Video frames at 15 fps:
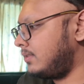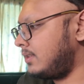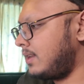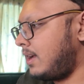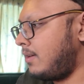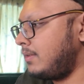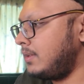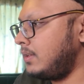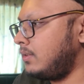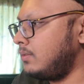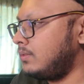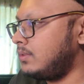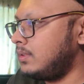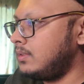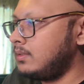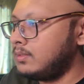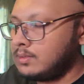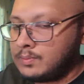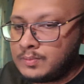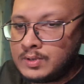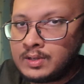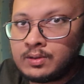and how to use it.
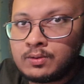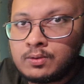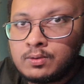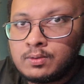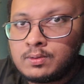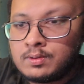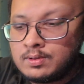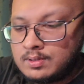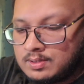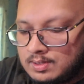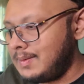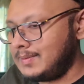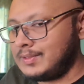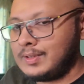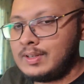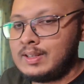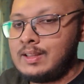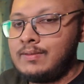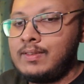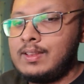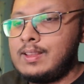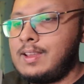It's pretty cool. I'm just gonna
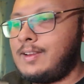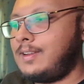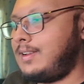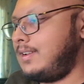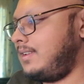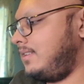leave it there.